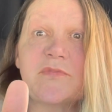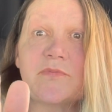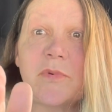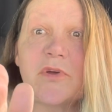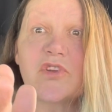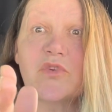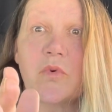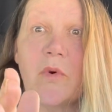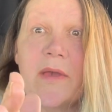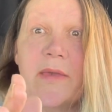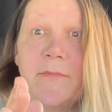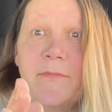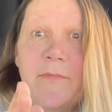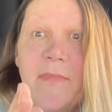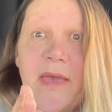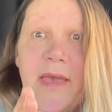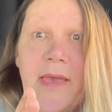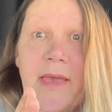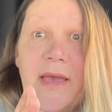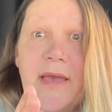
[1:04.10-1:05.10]
between
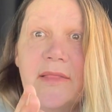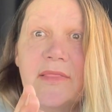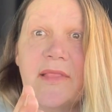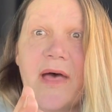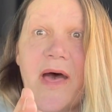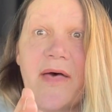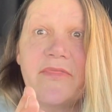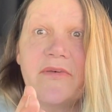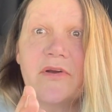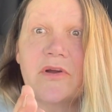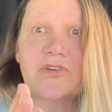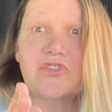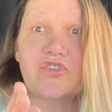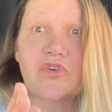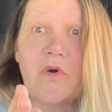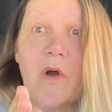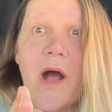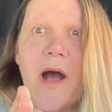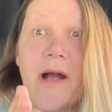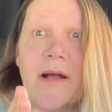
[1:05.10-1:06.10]
me and another
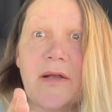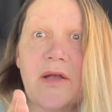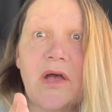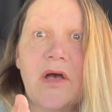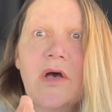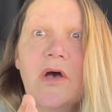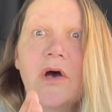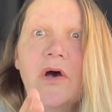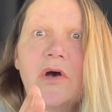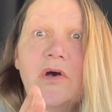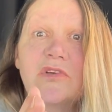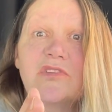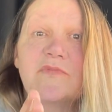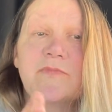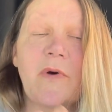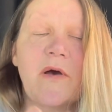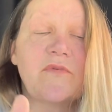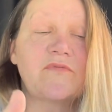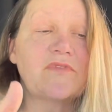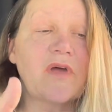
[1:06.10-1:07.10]
truck who's
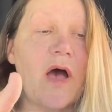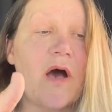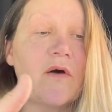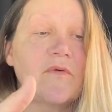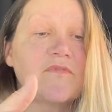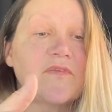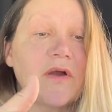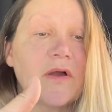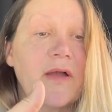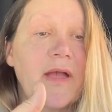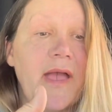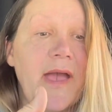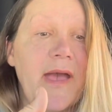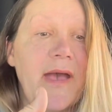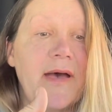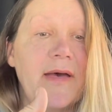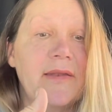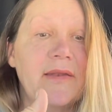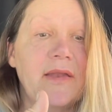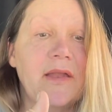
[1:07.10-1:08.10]
moved over
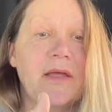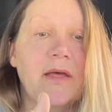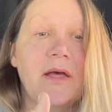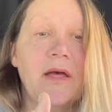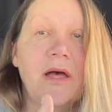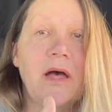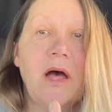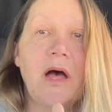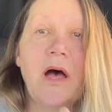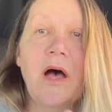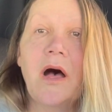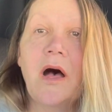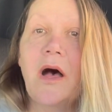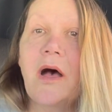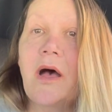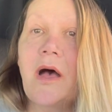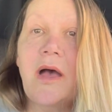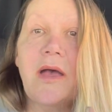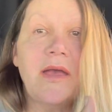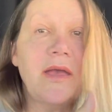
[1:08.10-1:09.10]

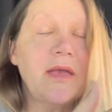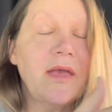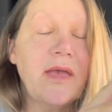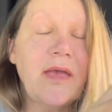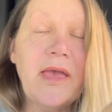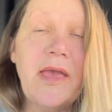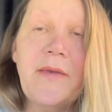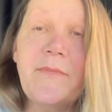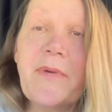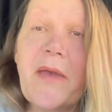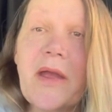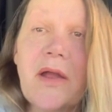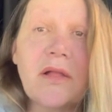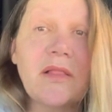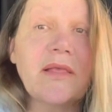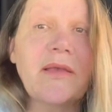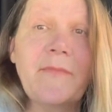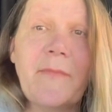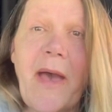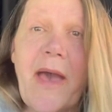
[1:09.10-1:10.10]
and he
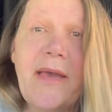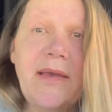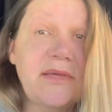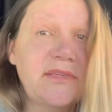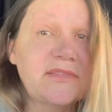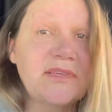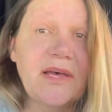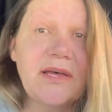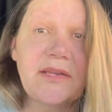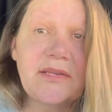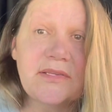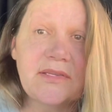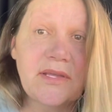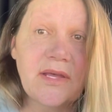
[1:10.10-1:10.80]
barely makes it.